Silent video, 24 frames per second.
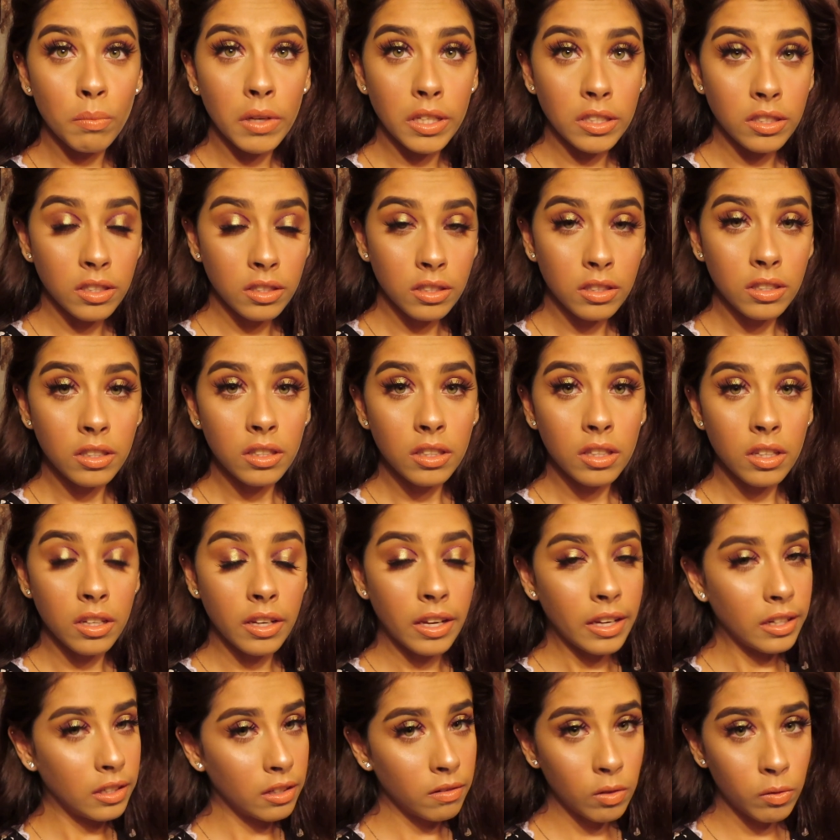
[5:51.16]
basically the
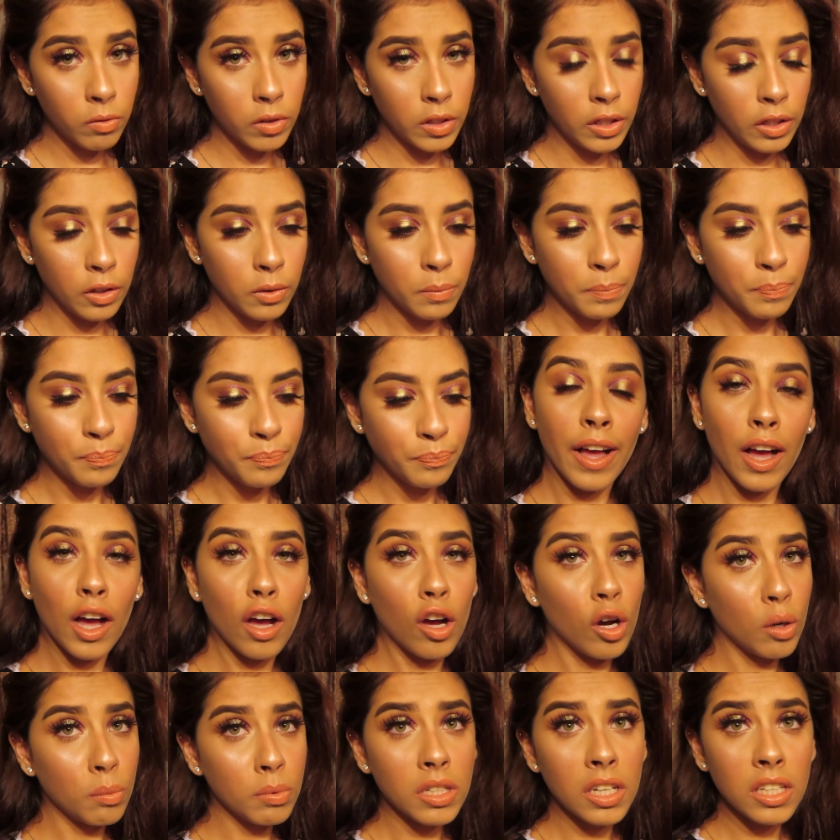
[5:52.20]
end of the video.
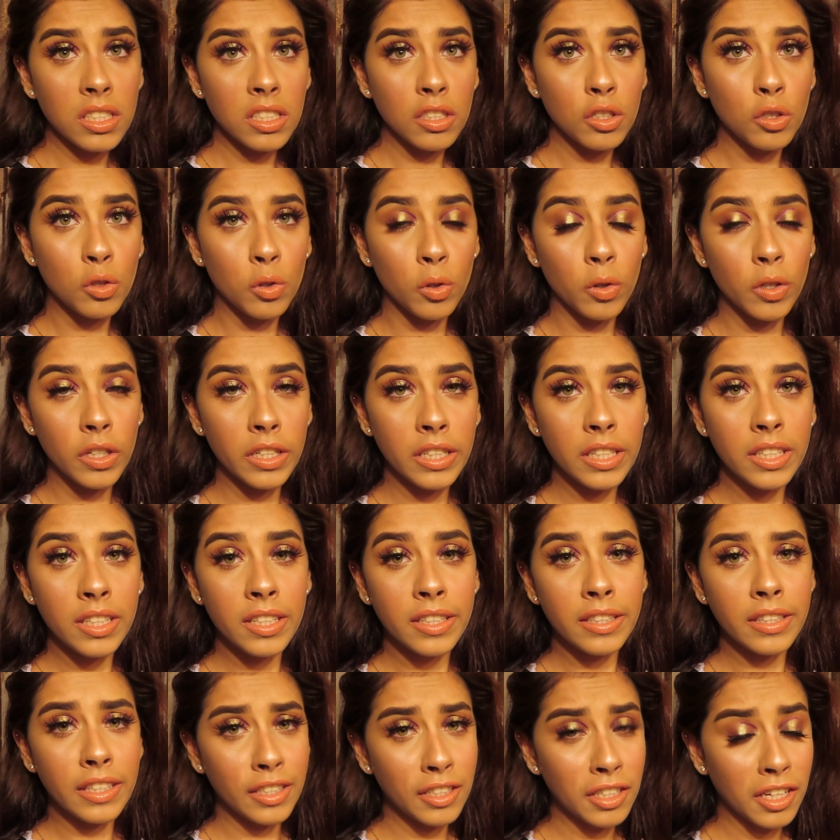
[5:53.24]
I hope you guys enjoyed.
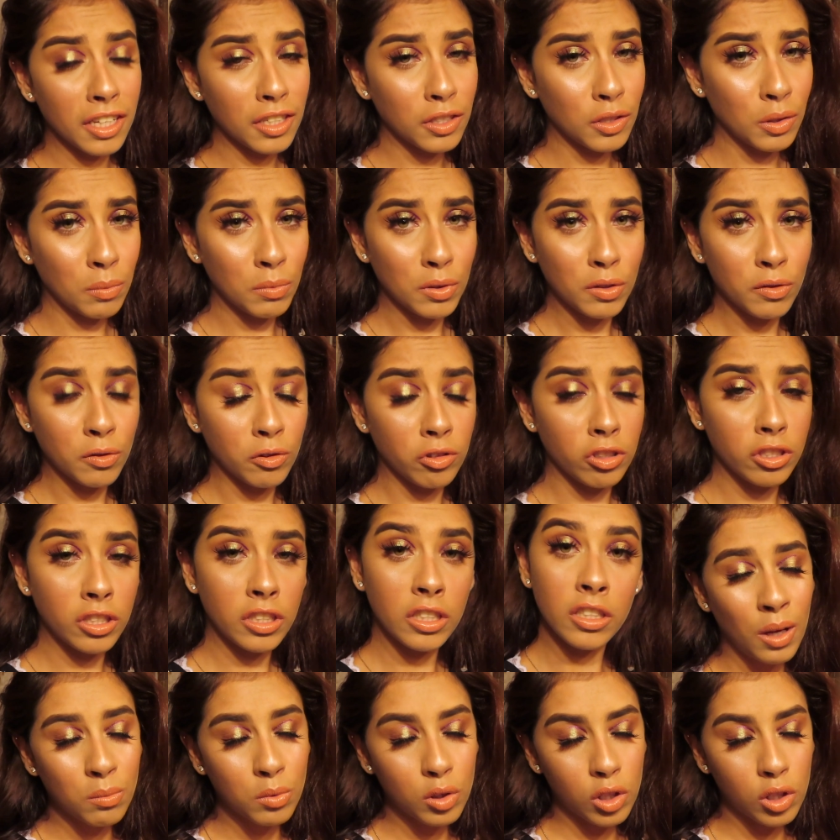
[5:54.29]
Thank you guys so much for watching.